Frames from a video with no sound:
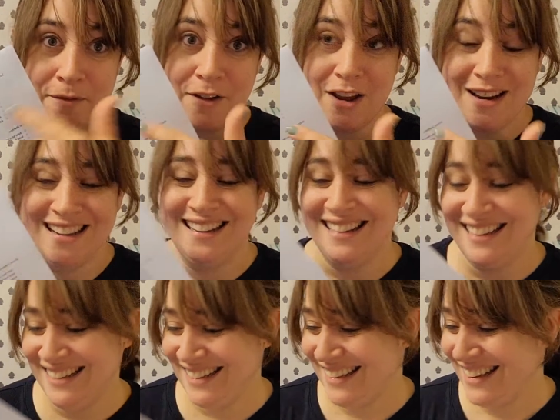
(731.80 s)
fun.
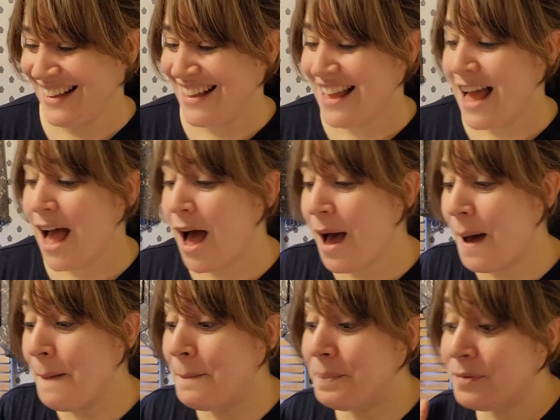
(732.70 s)

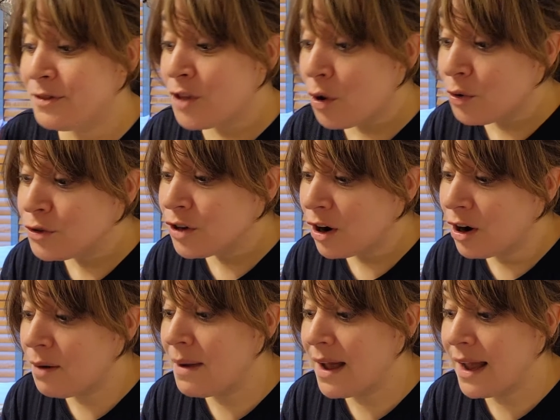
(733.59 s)
Those
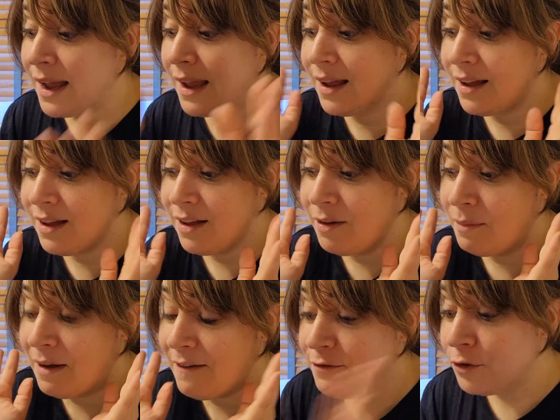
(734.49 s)
are my
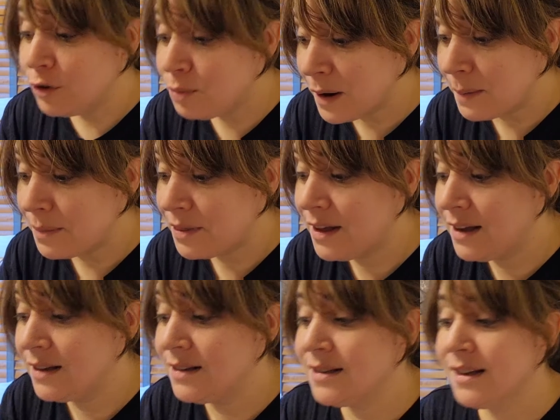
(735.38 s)
food prep
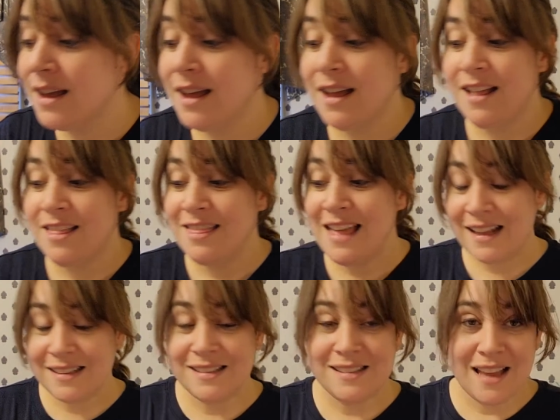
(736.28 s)
things.
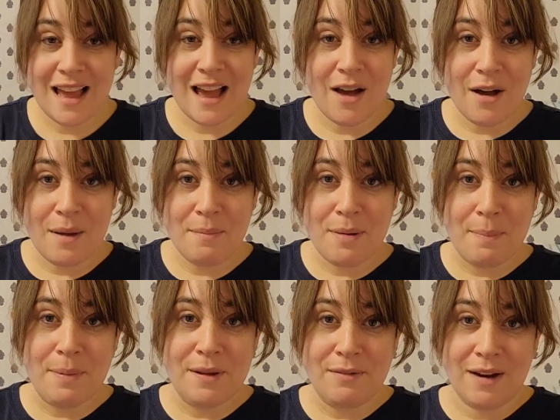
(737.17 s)
That's how I'm
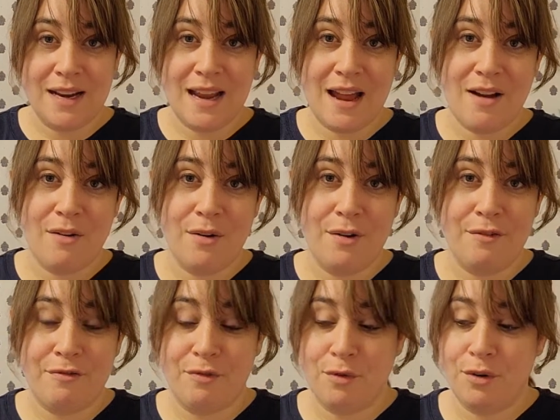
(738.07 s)
prepping right now
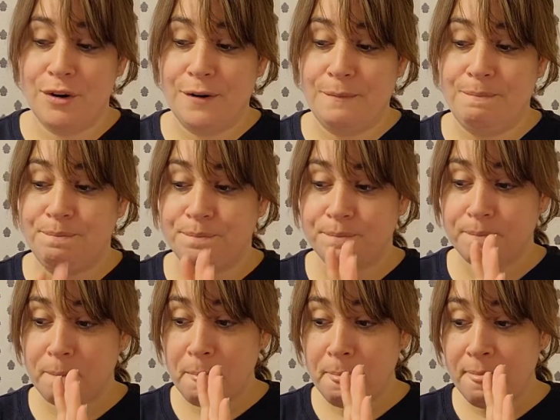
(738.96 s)
for
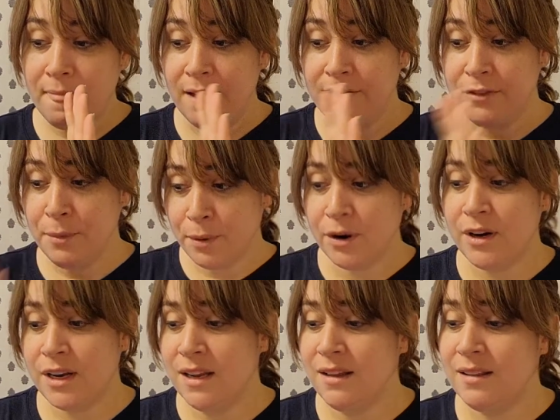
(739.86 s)
the
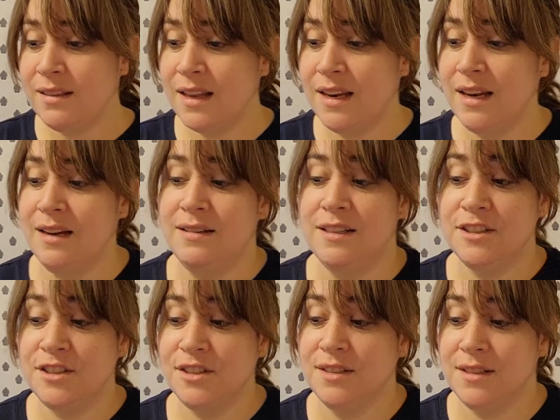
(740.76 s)
party. Then in
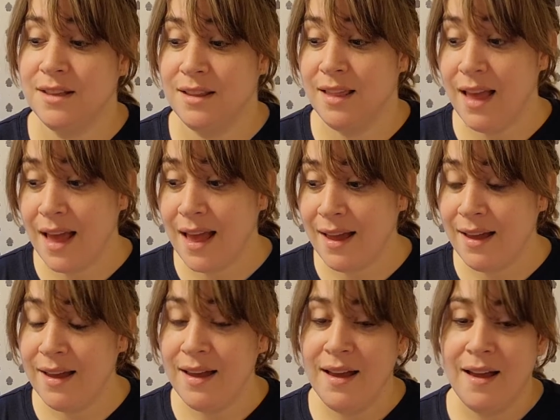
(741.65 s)
addition to
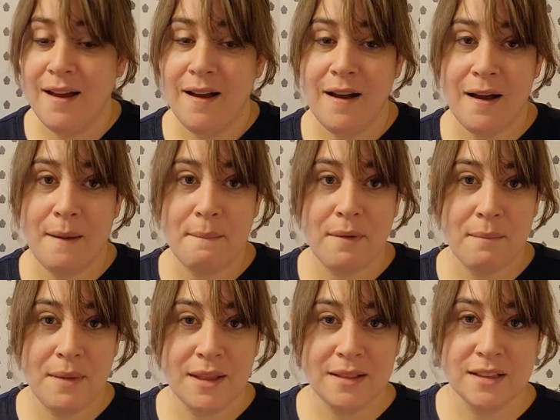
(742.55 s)
that, I
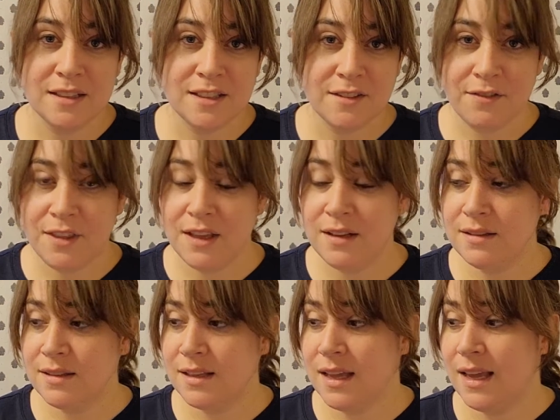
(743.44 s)
made lists of
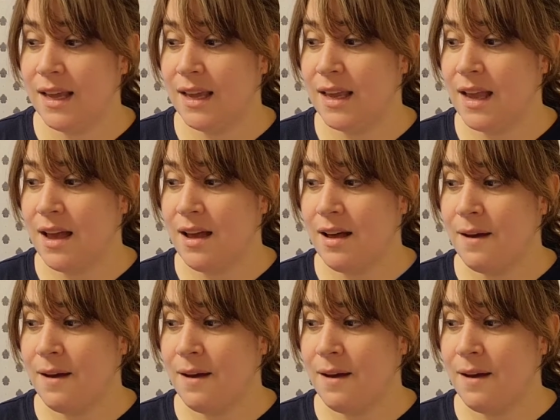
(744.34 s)
things like,